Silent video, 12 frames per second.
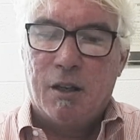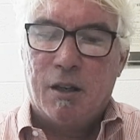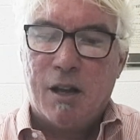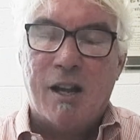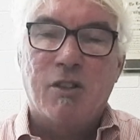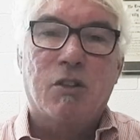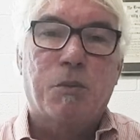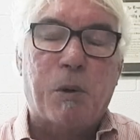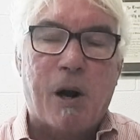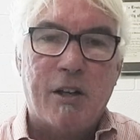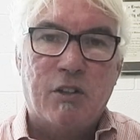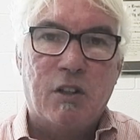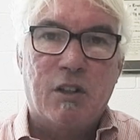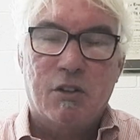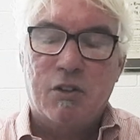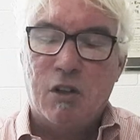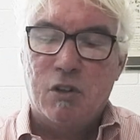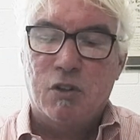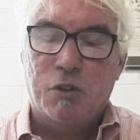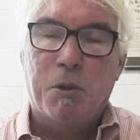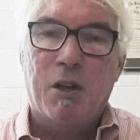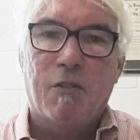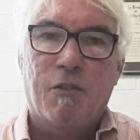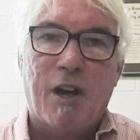not just pricing decisions,
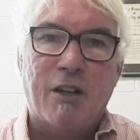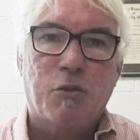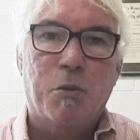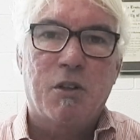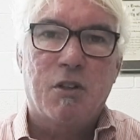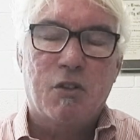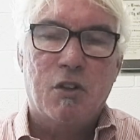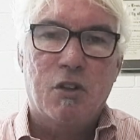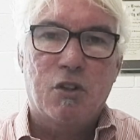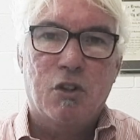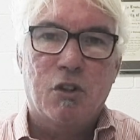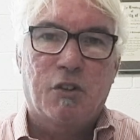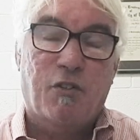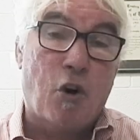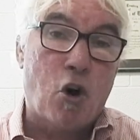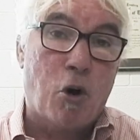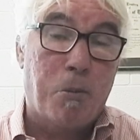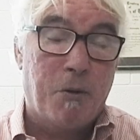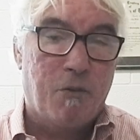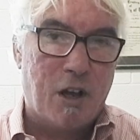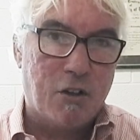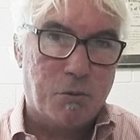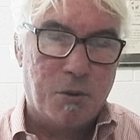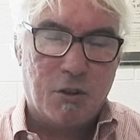but investment decisions, firm
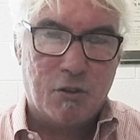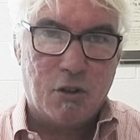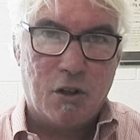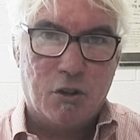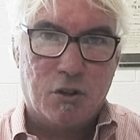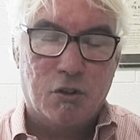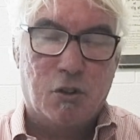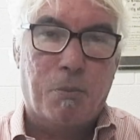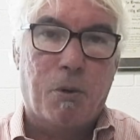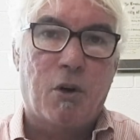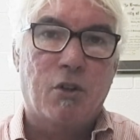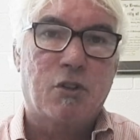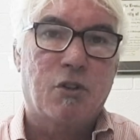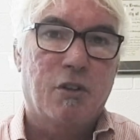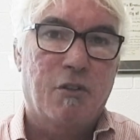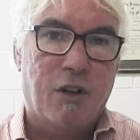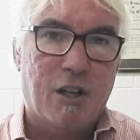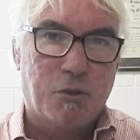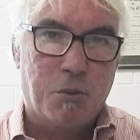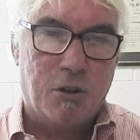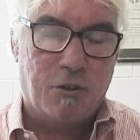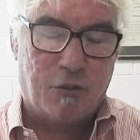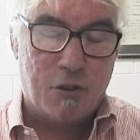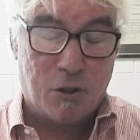investment decisions, or personal investment
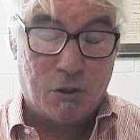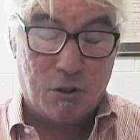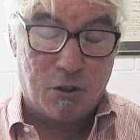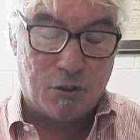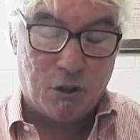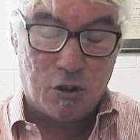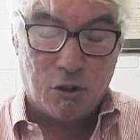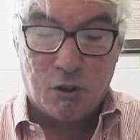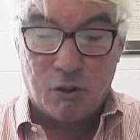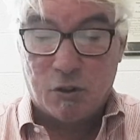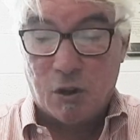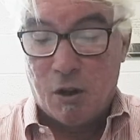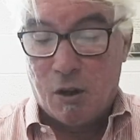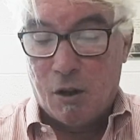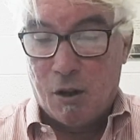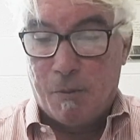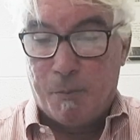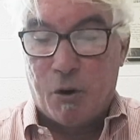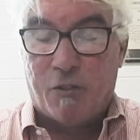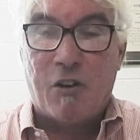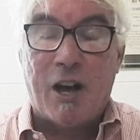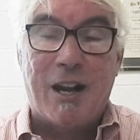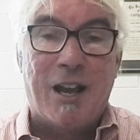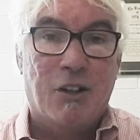decisions, or
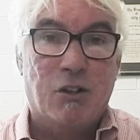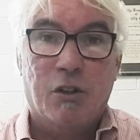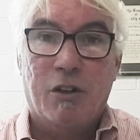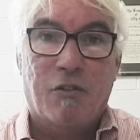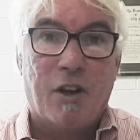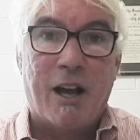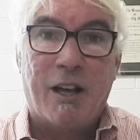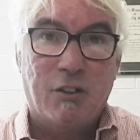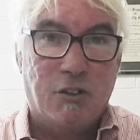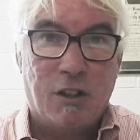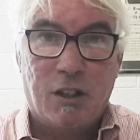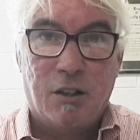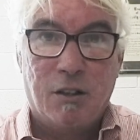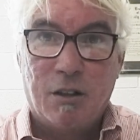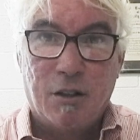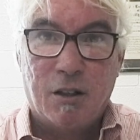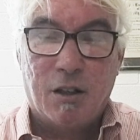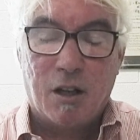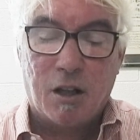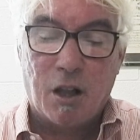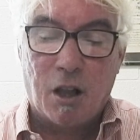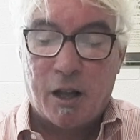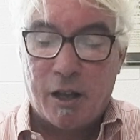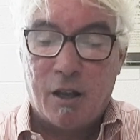financial advising a
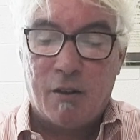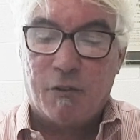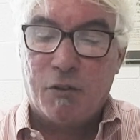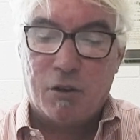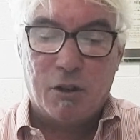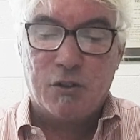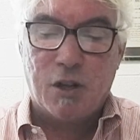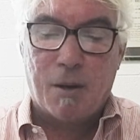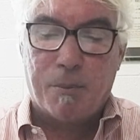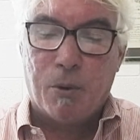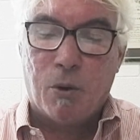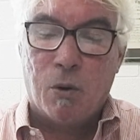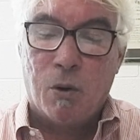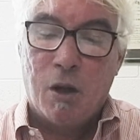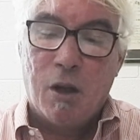client, for example.